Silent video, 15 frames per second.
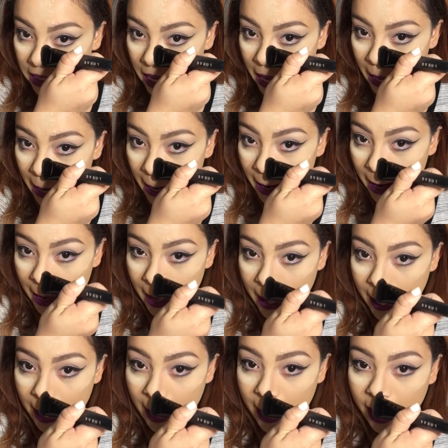side.
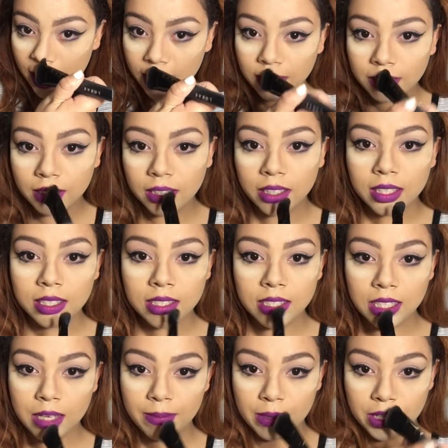Key is
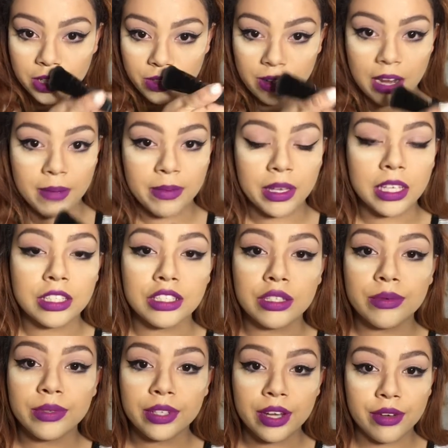to keep it straight because
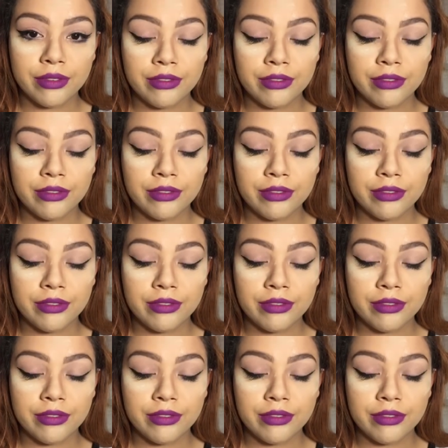you will know